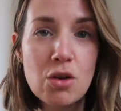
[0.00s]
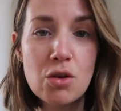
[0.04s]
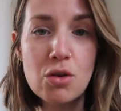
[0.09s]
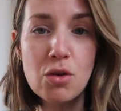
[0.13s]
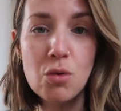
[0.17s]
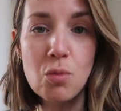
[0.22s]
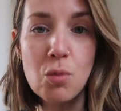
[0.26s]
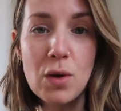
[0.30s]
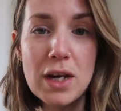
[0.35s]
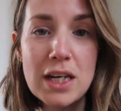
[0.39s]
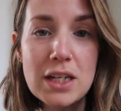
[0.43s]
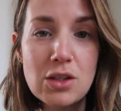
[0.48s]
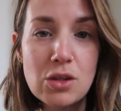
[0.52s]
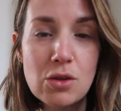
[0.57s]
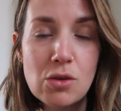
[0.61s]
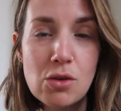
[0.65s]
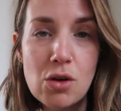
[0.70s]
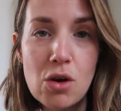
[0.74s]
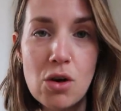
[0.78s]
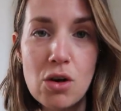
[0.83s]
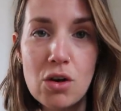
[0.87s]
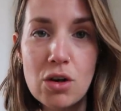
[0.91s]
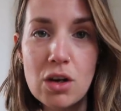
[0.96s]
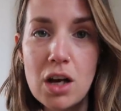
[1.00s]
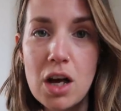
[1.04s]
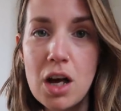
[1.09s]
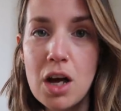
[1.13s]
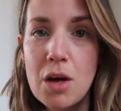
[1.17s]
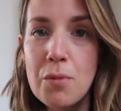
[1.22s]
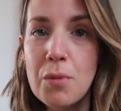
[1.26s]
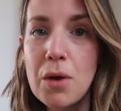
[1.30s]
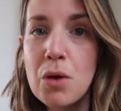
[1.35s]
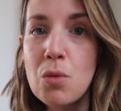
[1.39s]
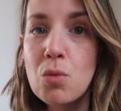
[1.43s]
gone on way too long.
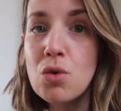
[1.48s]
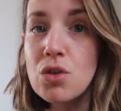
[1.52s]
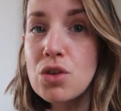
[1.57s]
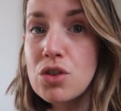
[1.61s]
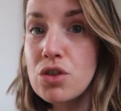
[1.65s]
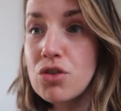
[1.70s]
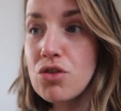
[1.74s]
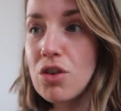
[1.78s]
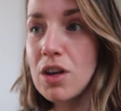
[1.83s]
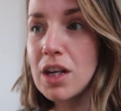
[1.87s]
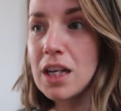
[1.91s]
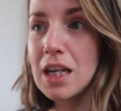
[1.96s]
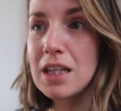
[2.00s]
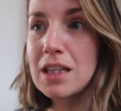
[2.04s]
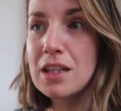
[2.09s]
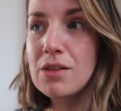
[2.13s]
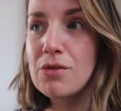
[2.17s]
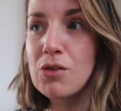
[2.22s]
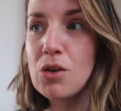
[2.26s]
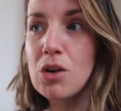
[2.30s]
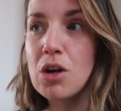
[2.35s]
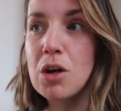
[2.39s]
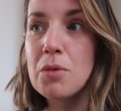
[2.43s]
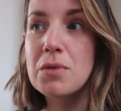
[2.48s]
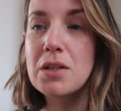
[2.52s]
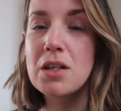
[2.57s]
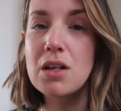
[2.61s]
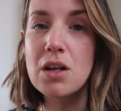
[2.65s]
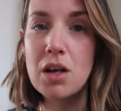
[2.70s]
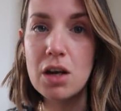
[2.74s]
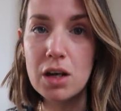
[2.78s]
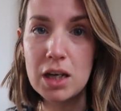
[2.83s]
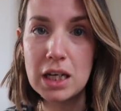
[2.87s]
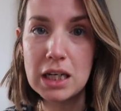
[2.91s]
I want to try and get this vlog up
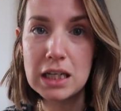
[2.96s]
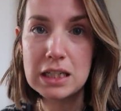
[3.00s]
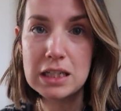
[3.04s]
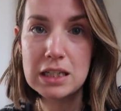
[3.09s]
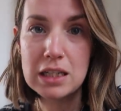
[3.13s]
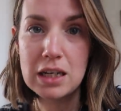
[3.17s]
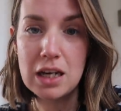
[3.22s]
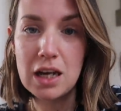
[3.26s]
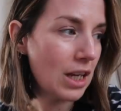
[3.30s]
tonight.